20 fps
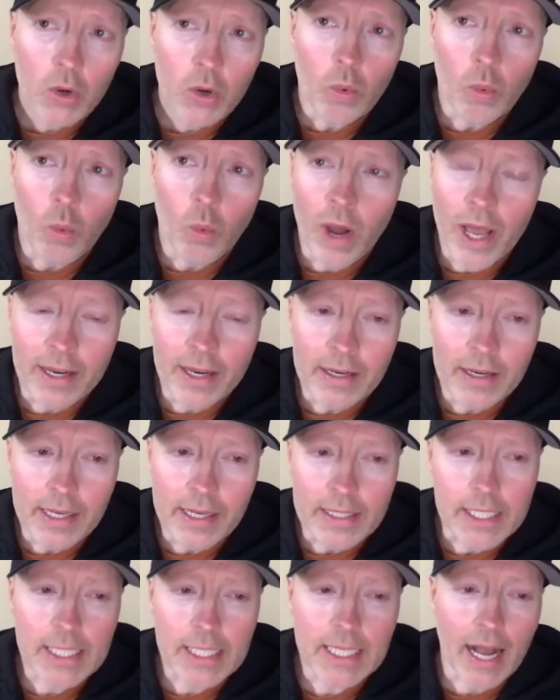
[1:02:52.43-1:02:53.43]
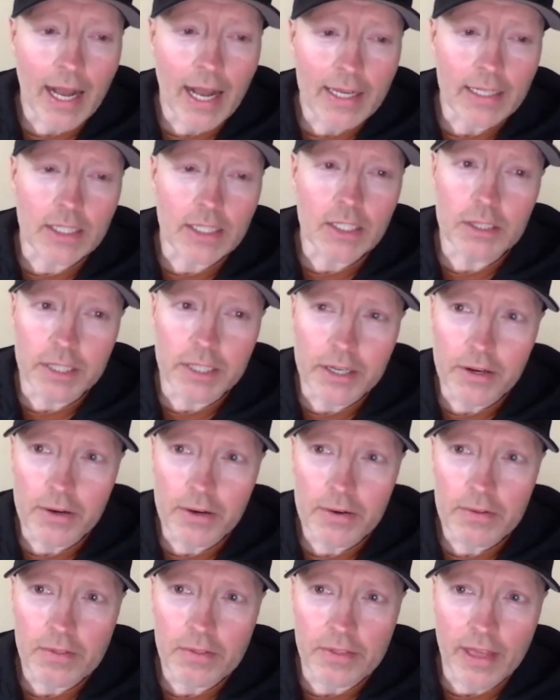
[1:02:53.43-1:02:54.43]
when it's kind of
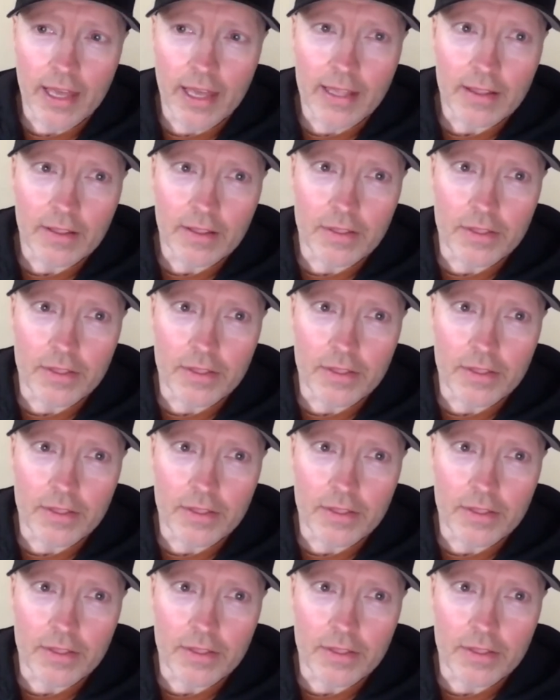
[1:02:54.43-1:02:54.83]
clear that